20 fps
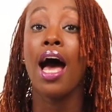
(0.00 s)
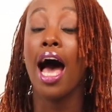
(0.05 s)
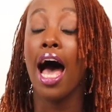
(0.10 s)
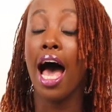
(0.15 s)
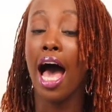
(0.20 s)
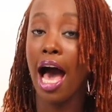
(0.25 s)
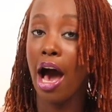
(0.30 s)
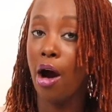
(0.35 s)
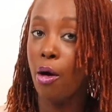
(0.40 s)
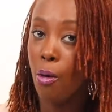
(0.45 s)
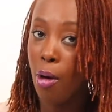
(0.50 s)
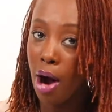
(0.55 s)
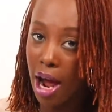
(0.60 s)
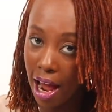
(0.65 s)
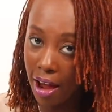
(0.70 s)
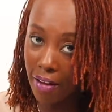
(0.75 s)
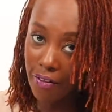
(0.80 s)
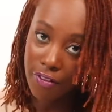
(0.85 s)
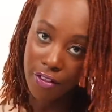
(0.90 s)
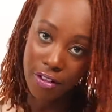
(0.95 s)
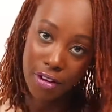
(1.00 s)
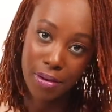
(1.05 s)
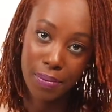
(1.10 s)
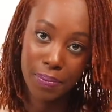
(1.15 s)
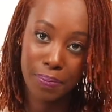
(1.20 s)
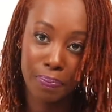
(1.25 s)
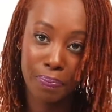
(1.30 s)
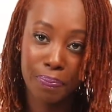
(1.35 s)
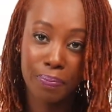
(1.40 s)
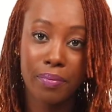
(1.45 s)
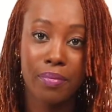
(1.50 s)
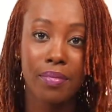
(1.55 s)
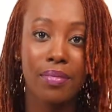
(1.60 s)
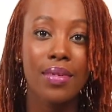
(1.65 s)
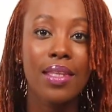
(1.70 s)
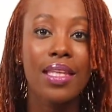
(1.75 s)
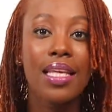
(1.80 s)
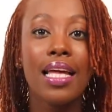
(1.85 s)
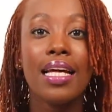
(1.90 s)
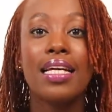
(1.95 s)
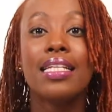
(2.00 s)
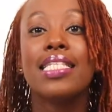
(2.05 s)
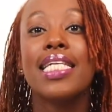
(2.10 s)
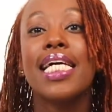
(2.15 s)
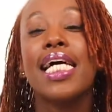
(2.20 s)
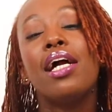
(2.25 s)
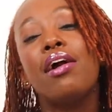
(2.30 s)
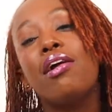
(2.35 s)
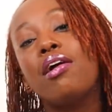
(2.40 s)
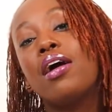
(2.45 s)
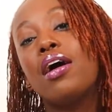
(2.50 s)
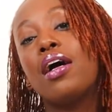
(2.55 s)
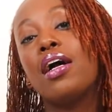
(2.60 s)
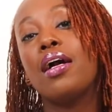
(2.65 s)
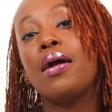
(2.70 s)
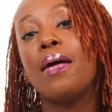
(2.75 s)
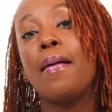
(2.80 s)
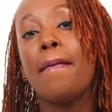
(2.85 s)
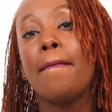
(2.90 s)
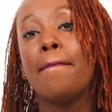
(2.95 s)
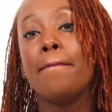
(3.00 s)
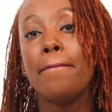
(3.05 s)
However, there are